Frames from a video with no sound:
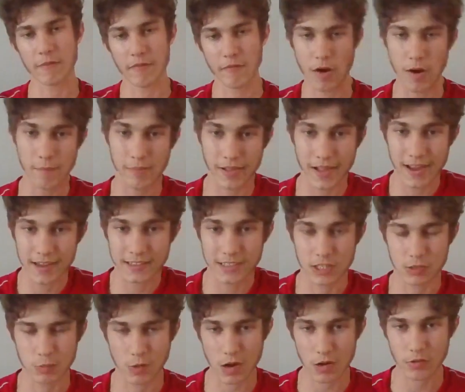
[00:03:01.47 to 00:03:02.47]
of our players
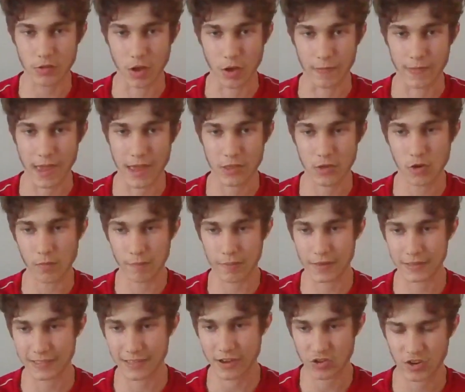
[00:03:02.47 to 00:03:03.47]
as well. Though they're not
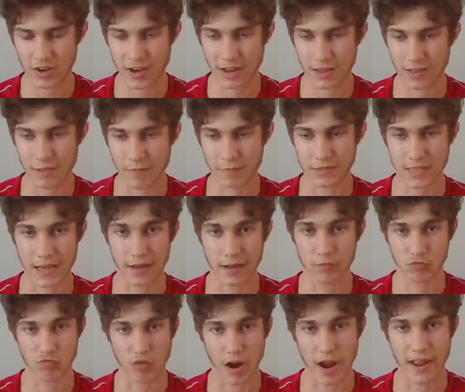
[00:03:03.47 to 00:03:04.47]
positioning
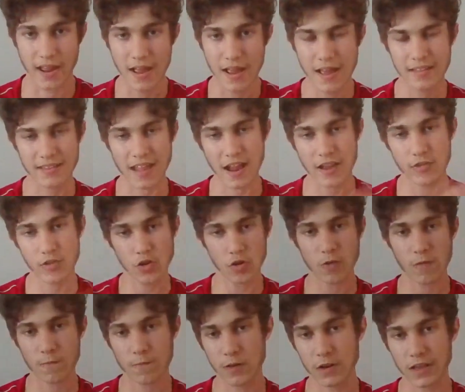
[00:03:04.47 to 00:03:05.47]
themselves right. They're
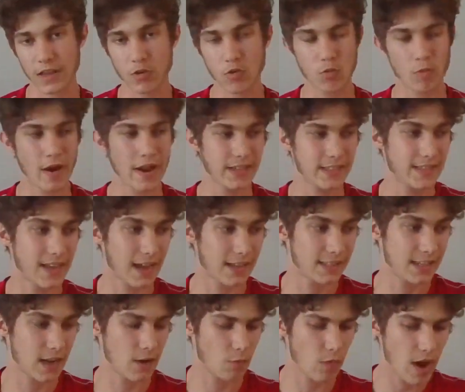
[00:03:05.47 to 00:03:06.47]
not fully always
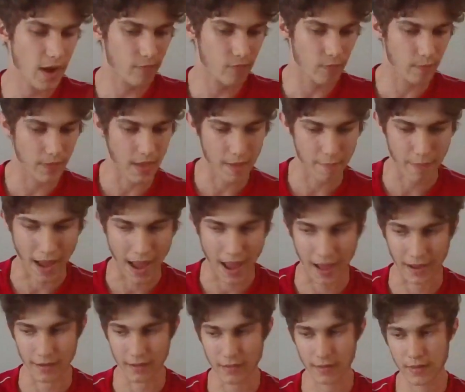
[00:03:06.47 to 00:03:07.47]
getting away from their
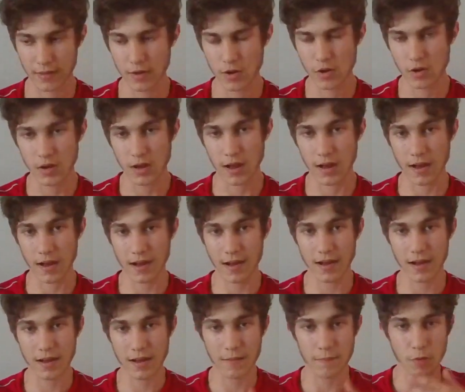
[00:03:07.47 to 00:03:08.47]
man.
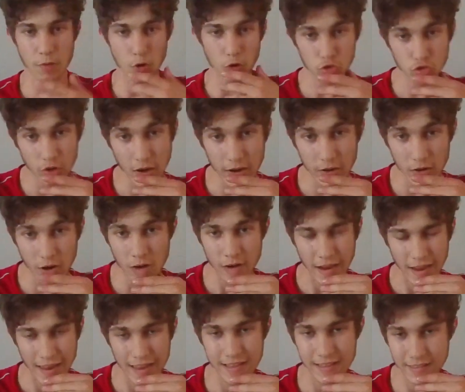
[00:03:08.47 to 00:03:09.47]
Um, Andre
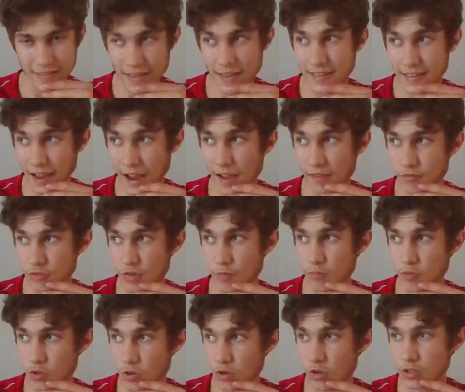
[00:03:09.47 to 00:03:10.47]
Onana, he did have
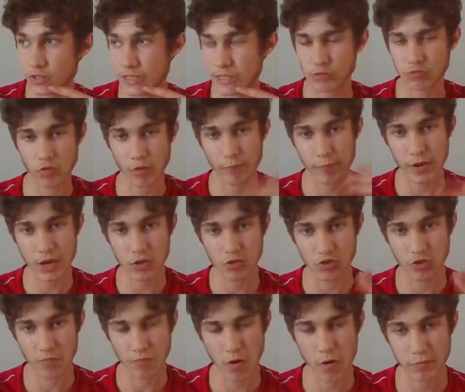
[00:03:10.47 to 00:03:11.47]
some good
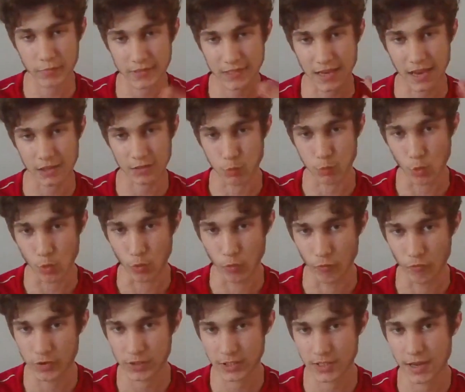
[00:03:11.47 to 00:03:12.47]
distribution moments against
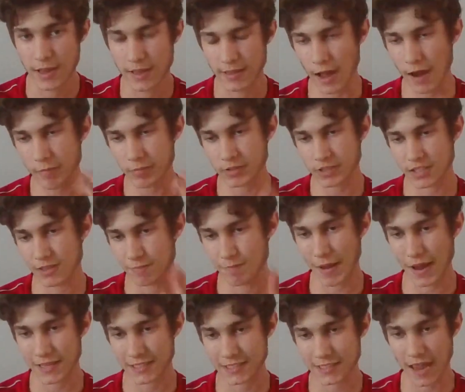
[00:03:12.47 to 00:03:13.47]
Wolves. That was his
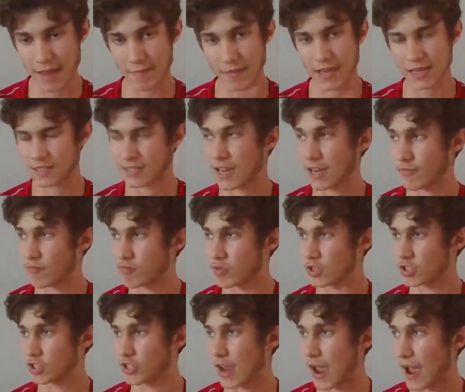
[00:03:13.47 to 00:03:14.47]
best game that he's had for
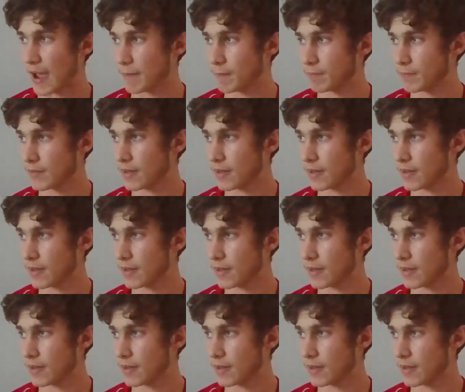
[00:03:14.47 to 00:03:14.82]
us yet.